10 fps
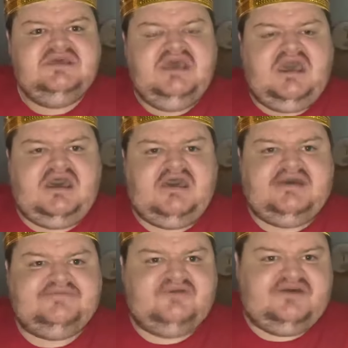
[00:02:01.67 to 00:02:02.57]

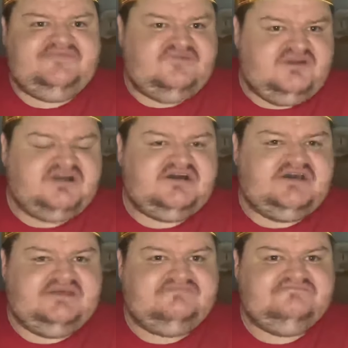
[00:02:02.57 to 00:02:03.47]
where I feel like
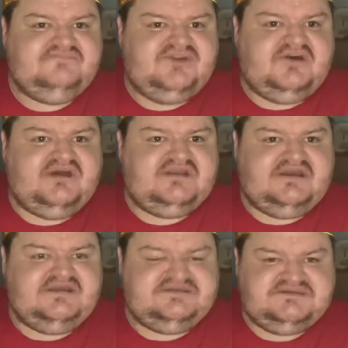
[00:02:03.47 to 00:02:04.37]
I
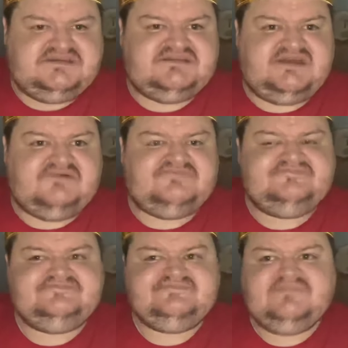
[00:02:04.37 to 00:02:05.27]
need to sit
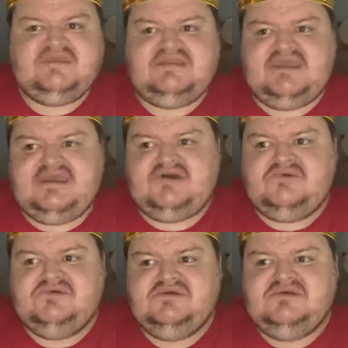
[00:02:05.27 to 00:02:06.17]
down.
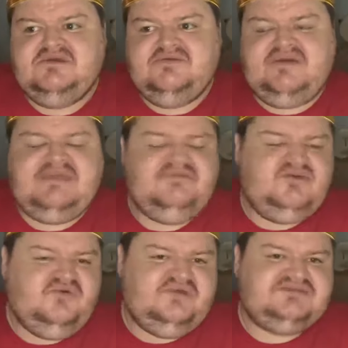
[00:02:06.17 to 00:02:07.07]
Now, people
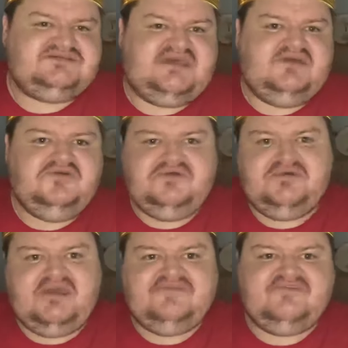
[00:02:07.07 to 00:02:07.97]
always say, oh,
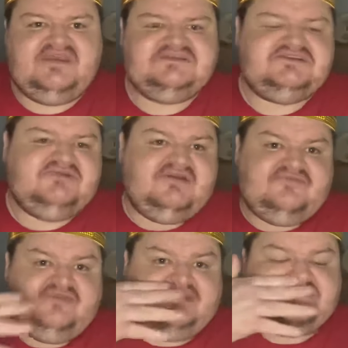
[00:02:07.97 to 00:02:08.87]
you're
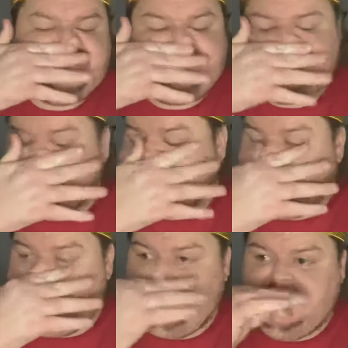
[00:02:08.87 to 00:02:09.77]
overeating.
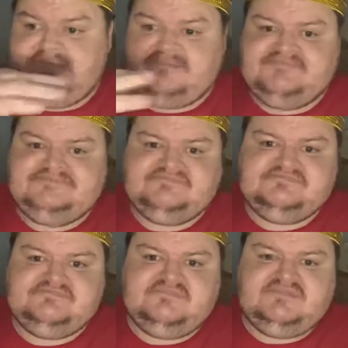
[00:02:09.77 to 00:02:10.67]

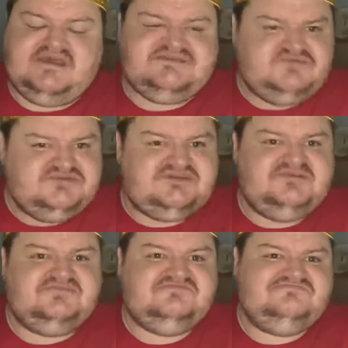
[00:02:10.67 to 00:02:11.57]
That's
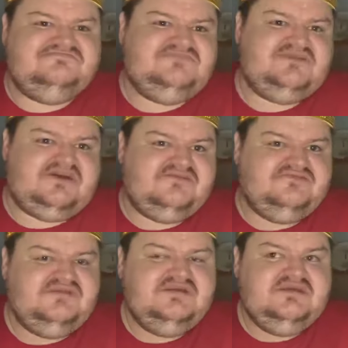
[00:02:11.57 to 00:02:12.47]
also, you know,
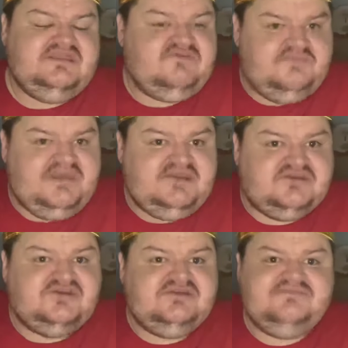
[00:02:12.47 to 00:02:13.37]
their
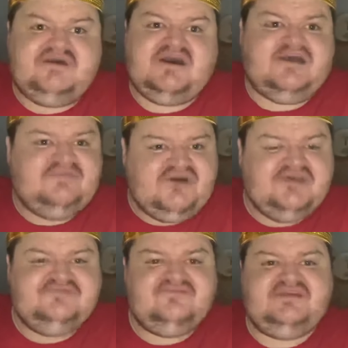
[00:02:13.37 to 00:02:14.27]
opinion, but I'm not
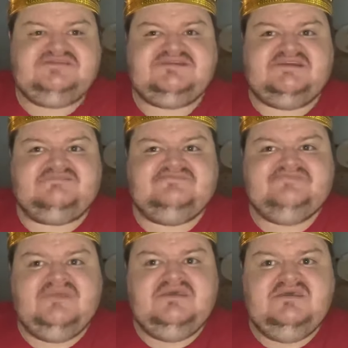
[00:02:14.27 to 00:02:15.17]
overeating.
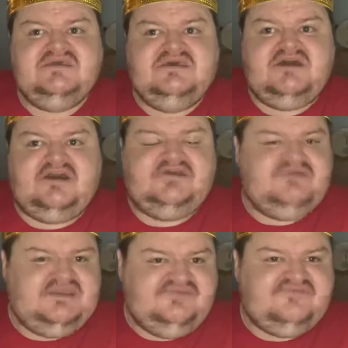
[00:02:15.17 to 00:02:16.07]
I
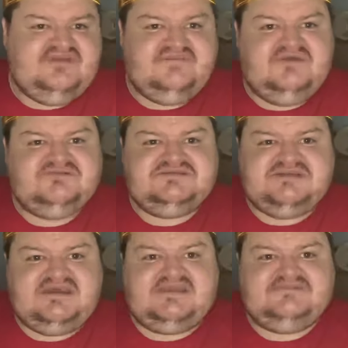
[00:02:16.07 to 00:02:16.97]
don't eat 3 meals a
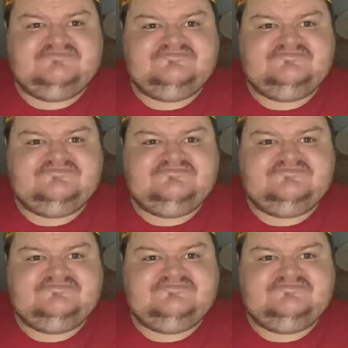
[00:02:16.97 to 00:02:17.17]
day.